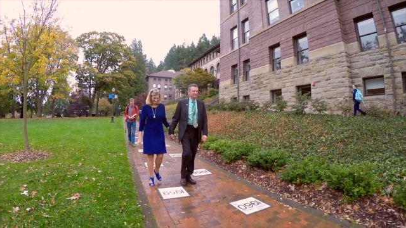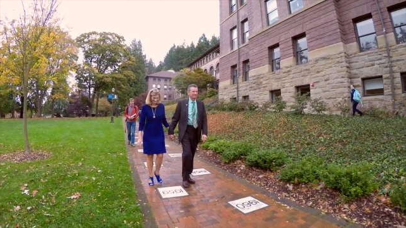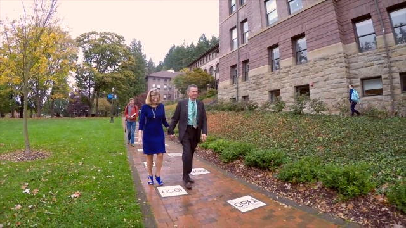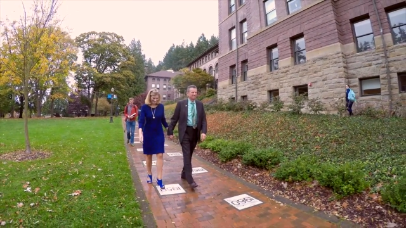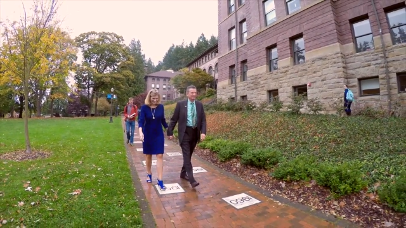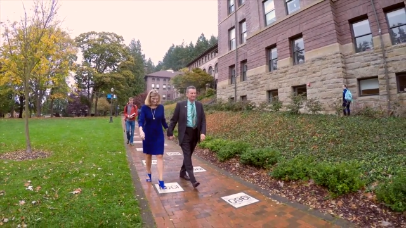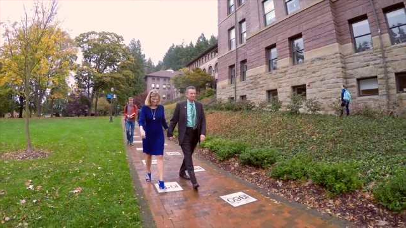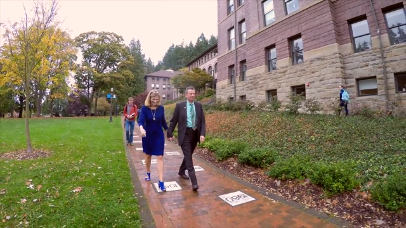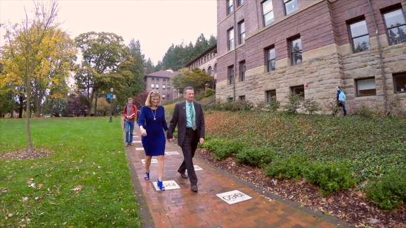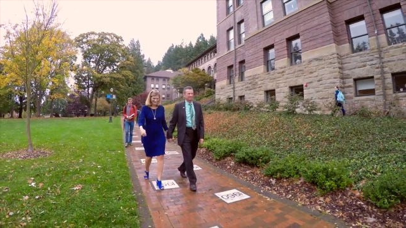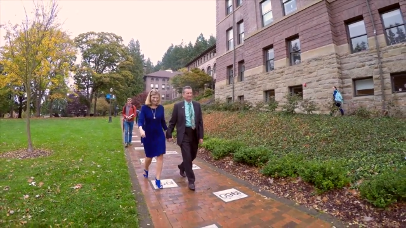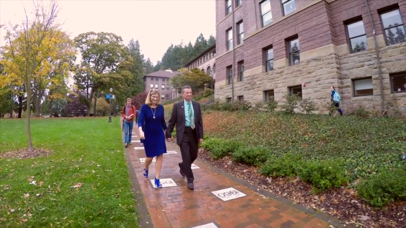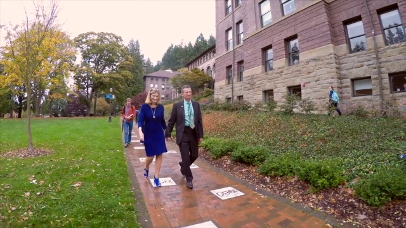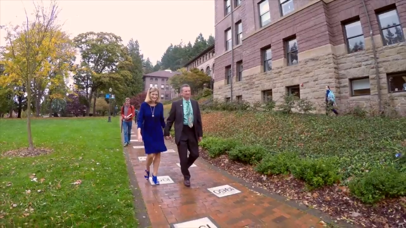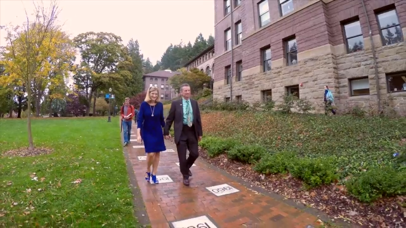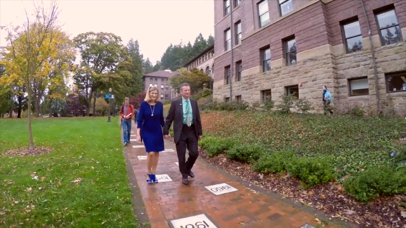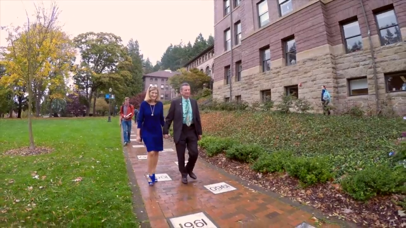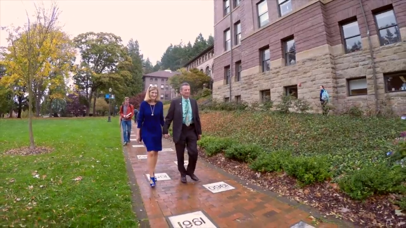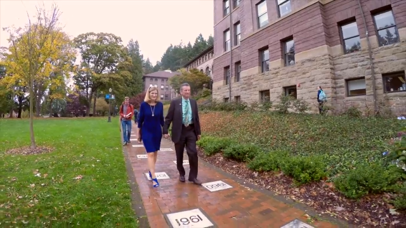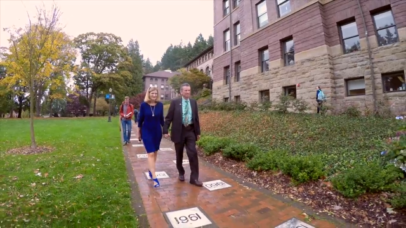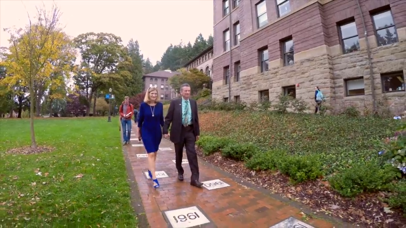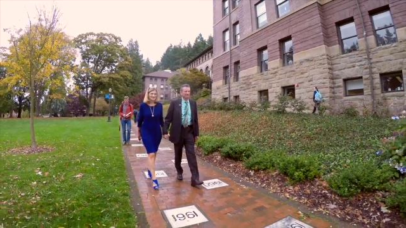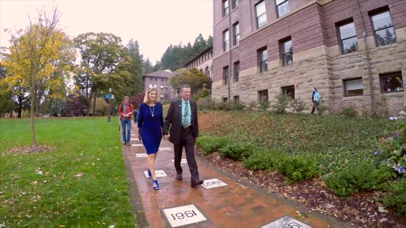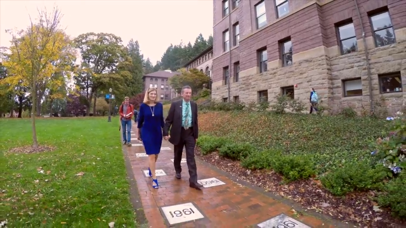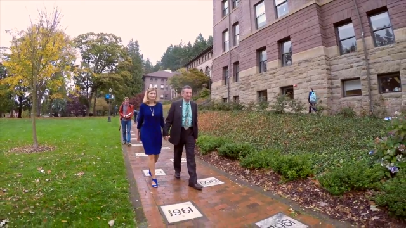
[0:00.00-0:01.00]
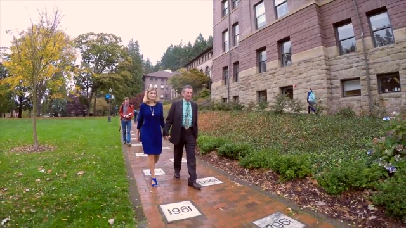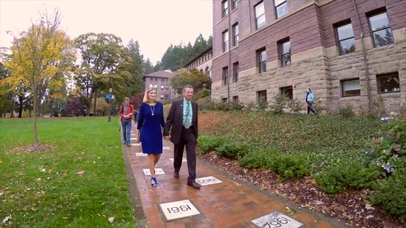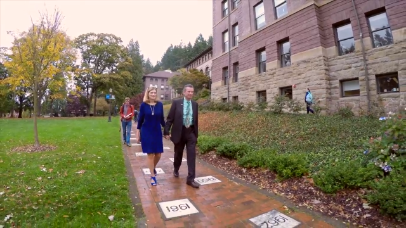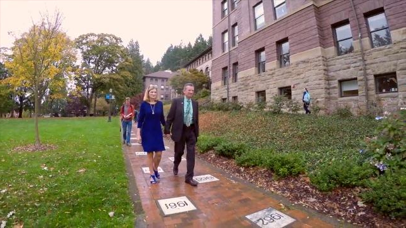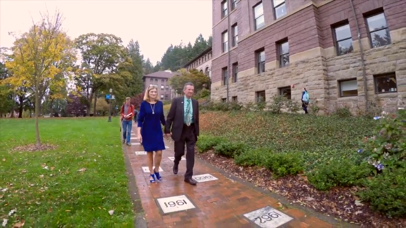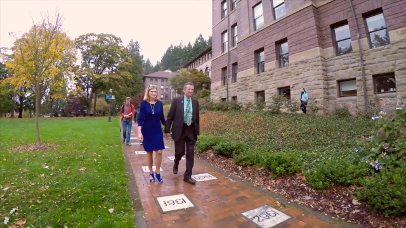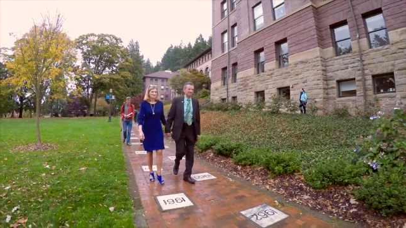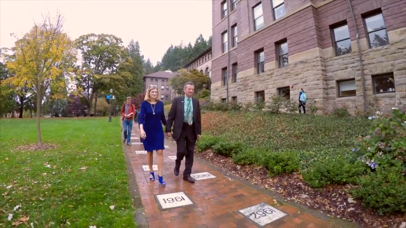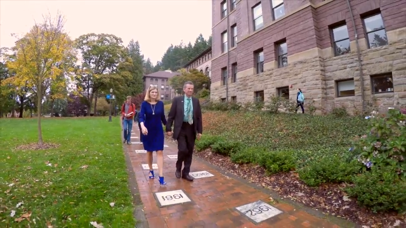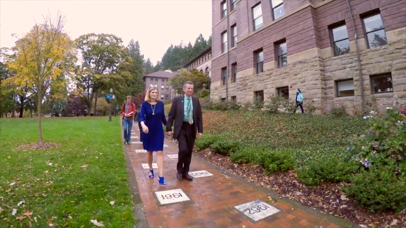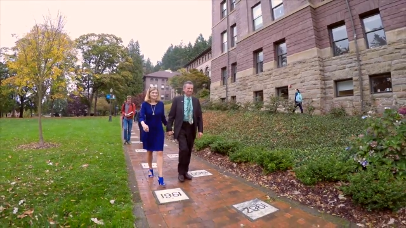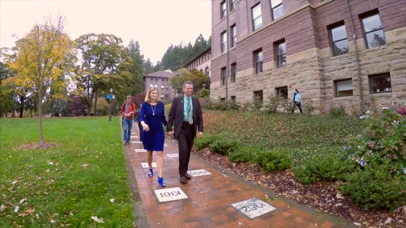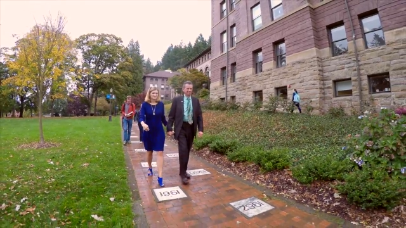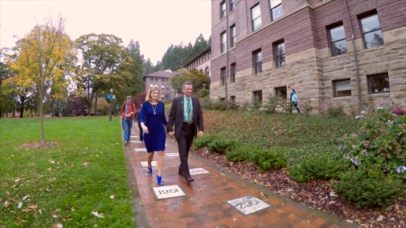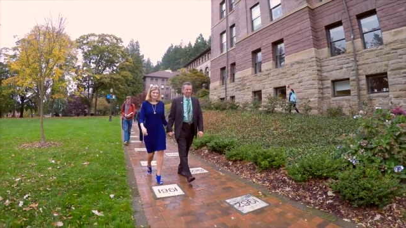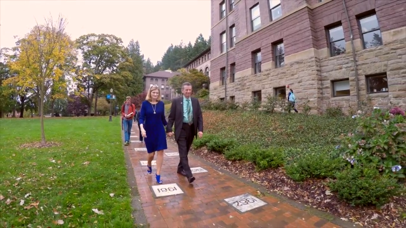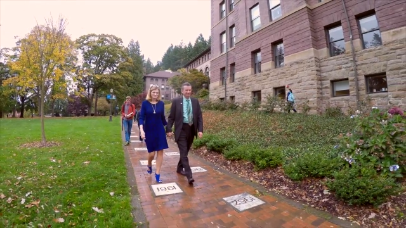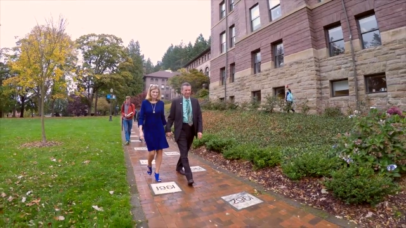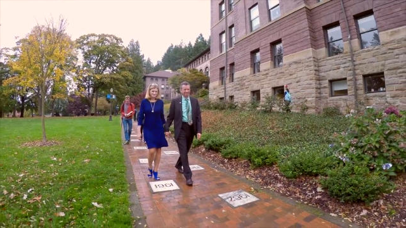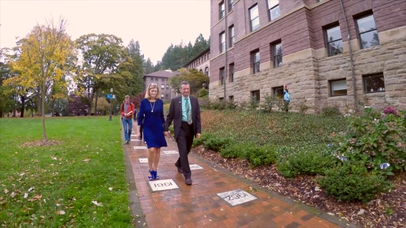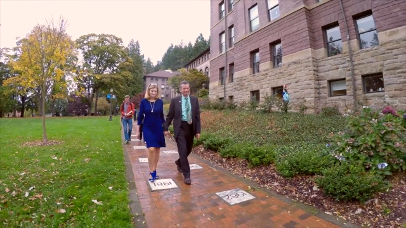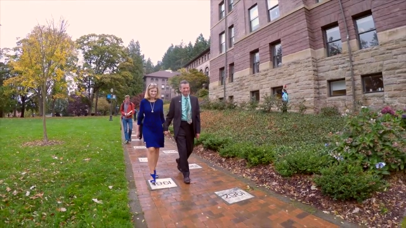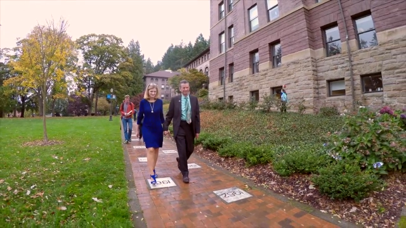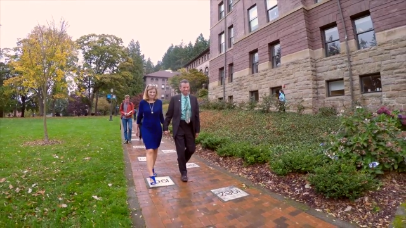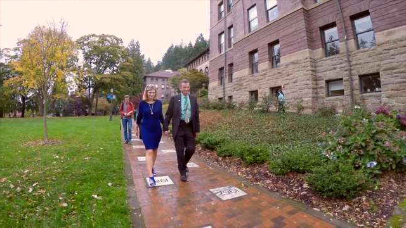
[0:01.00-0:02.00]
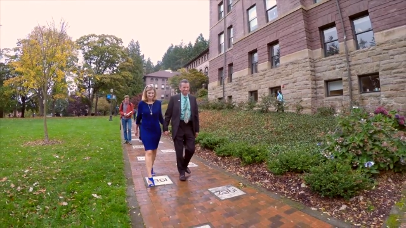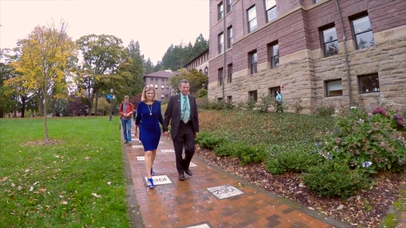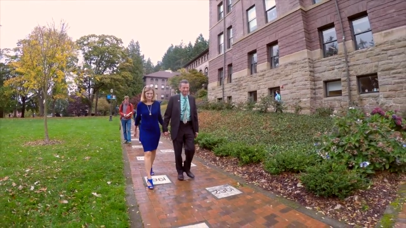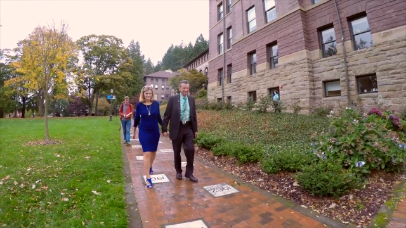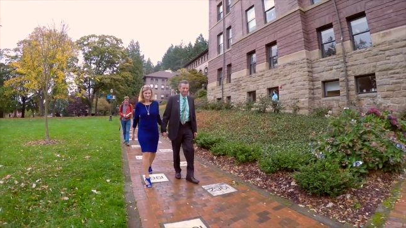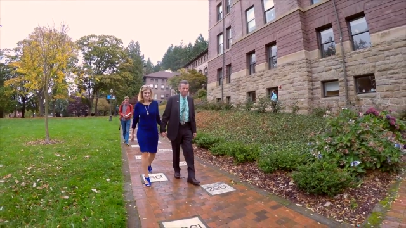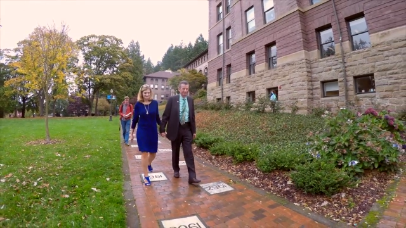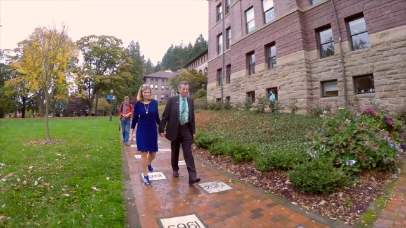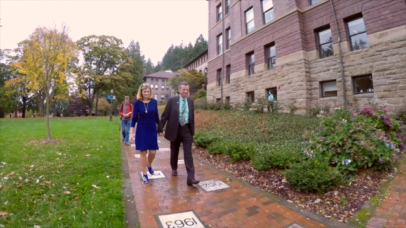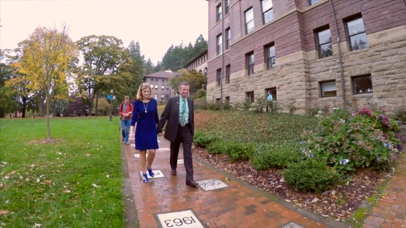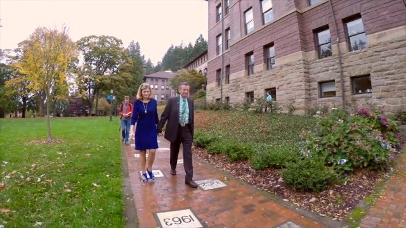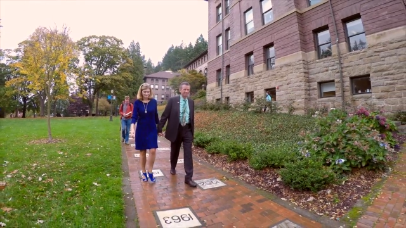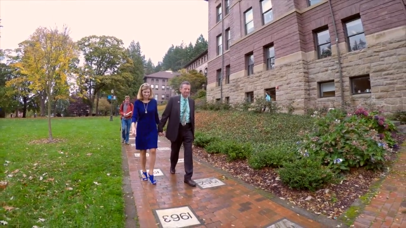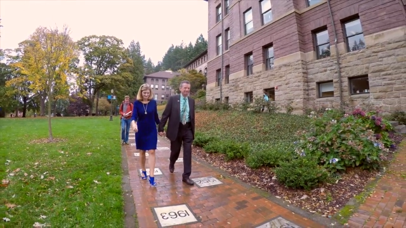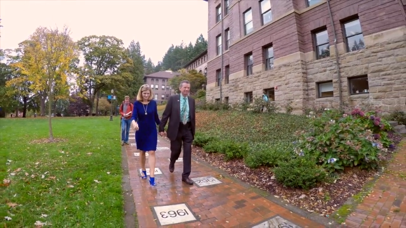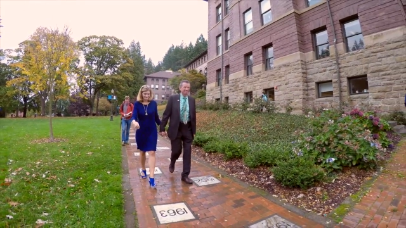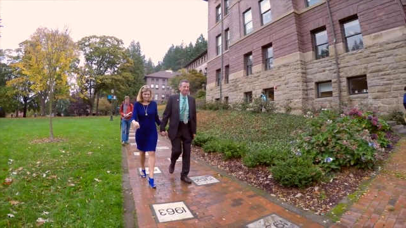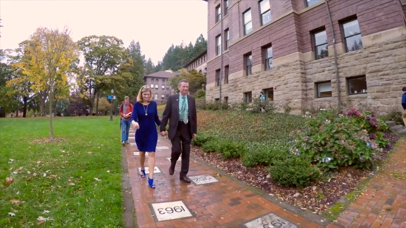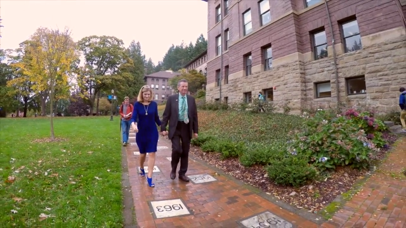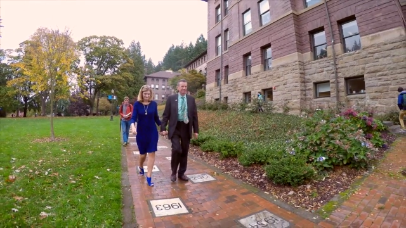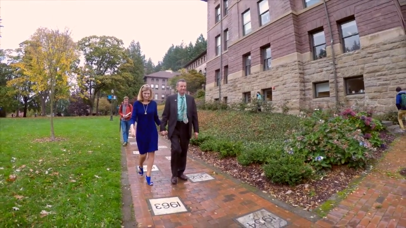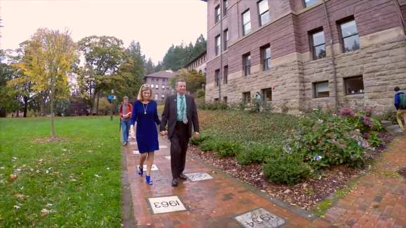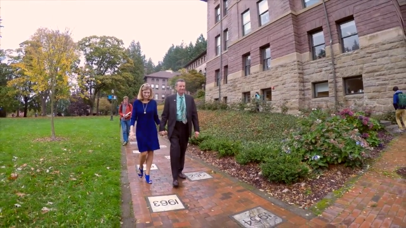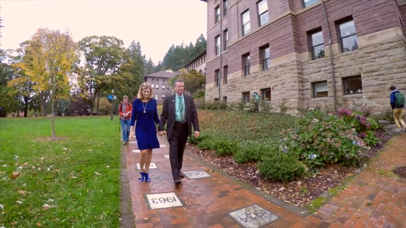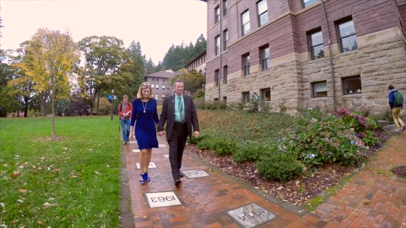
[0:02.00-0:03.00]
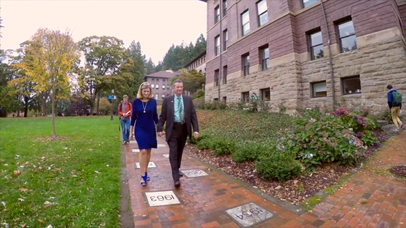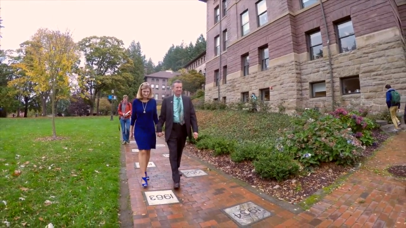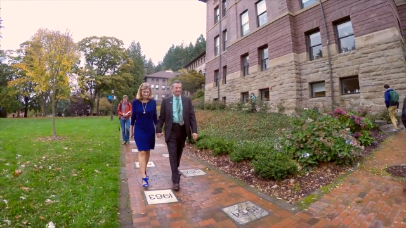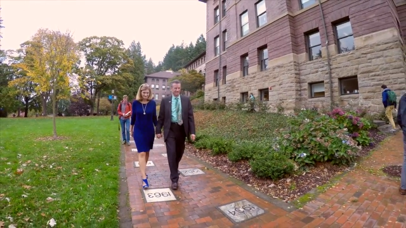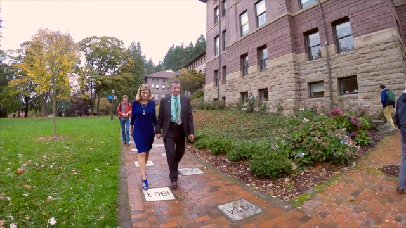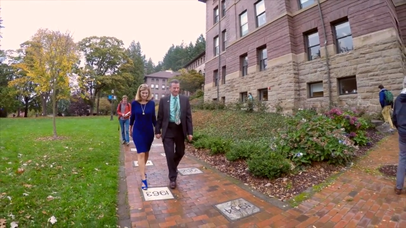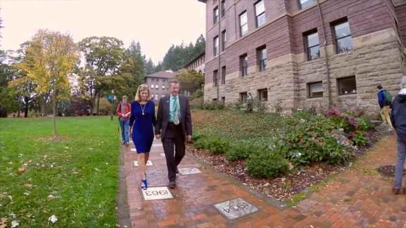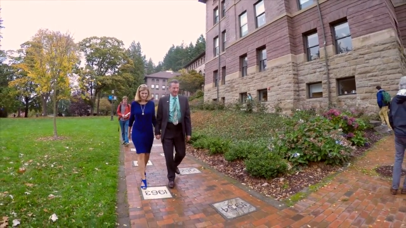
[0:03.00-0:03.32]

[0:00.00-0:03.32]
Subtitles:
(no speaker visible)